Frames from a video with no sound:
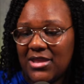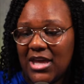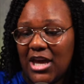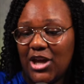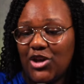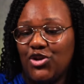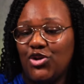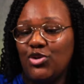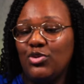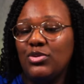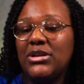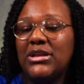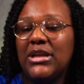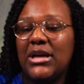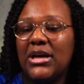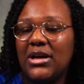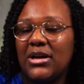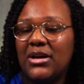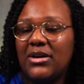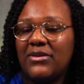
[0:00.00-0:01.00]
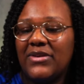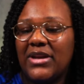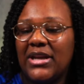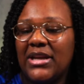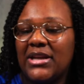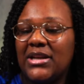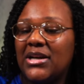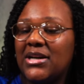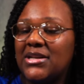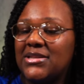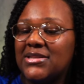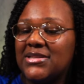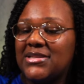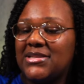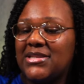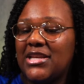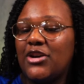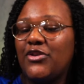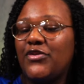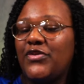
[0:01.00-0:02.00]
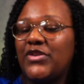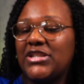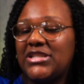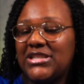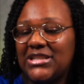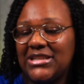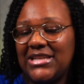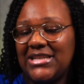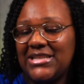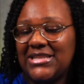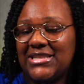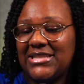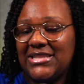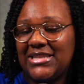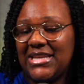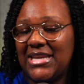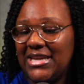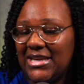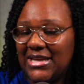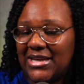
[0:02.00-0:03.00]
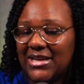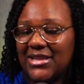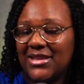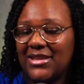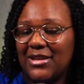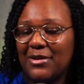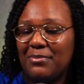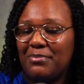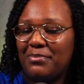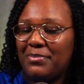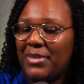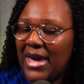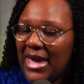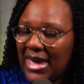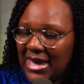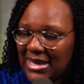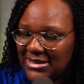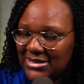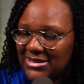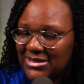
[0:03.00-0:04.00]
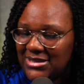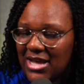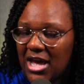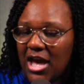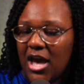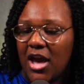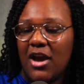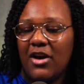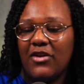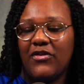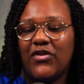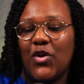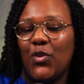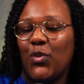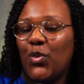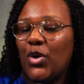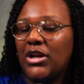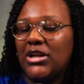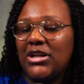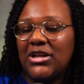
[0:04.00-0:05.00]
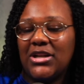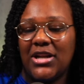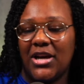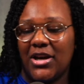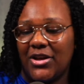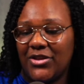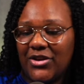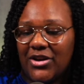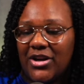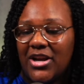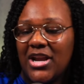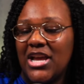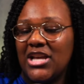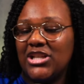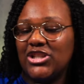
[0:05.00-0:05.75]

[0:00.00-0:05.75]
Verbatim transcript: that you love and unselfishly seek the best for one another,